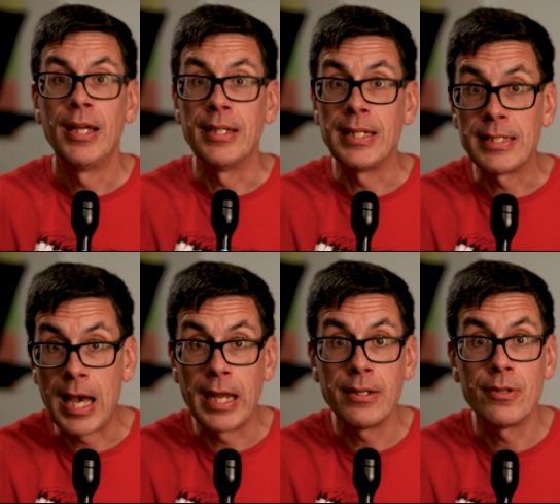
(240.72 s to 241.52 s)
and they
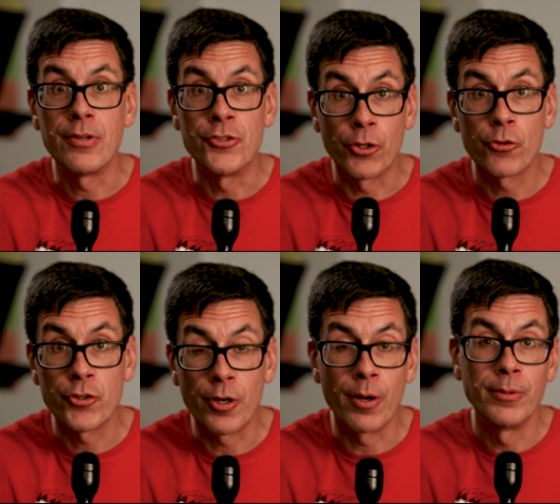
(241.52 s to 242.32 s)
tied 0
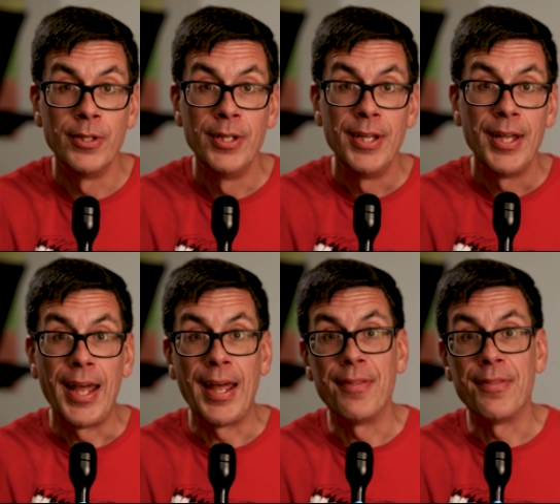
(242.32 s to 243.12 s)
0.
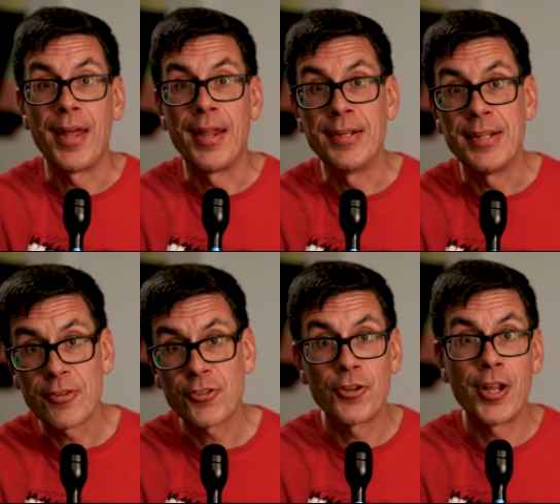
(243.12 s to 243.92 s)
And then
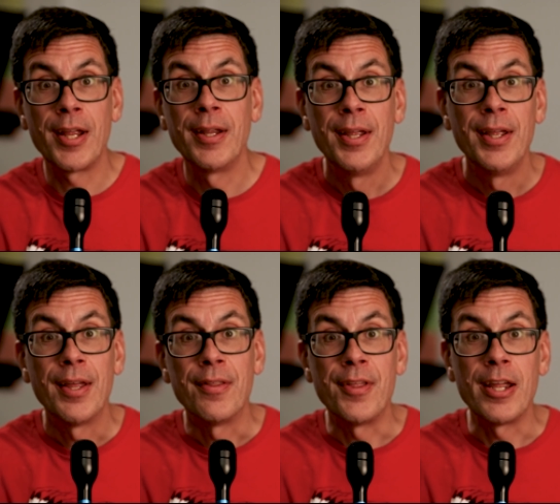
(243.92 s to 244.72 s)
yesterday
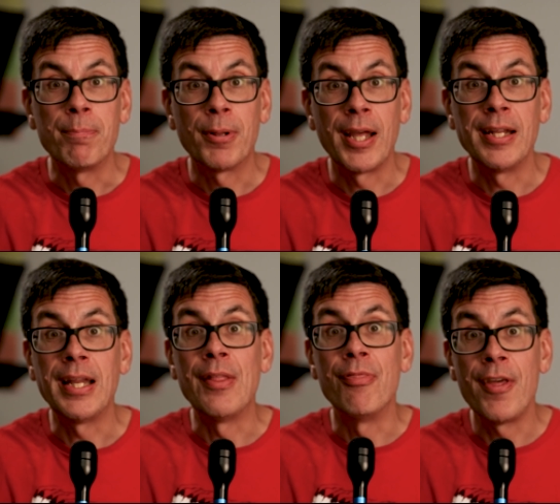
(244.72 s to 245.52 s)
they played
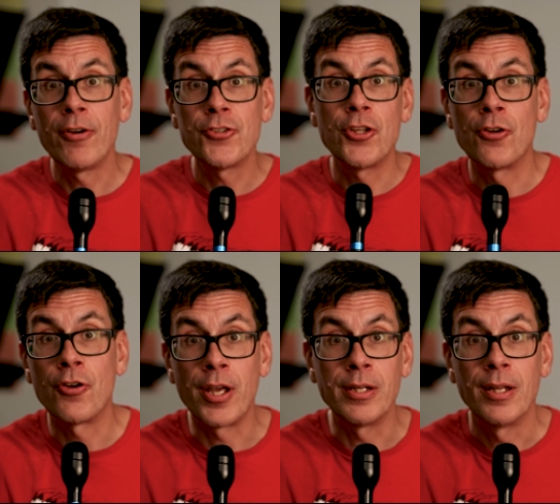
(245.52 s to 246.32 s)
in their senior
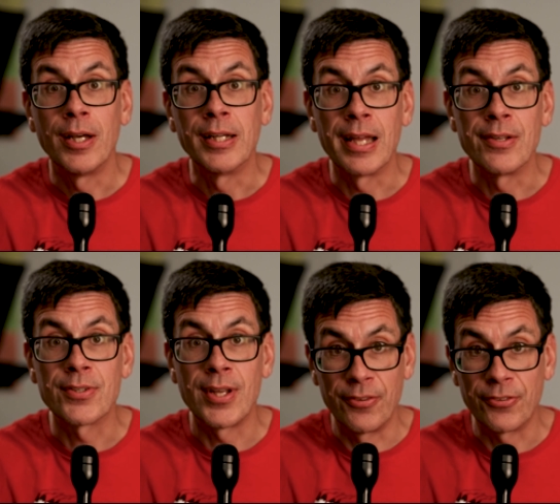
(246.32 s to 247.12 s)
night
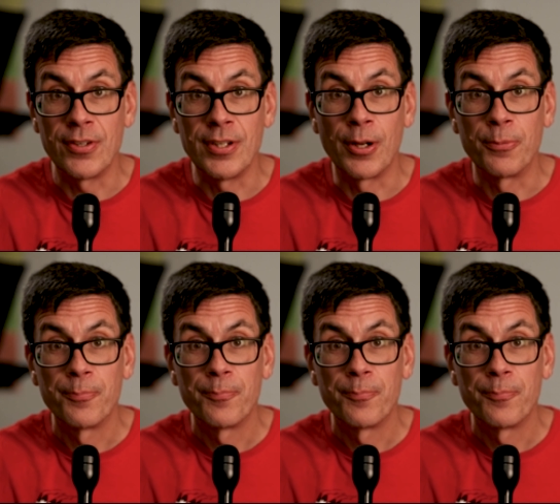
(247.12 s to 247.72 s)
against Escondido.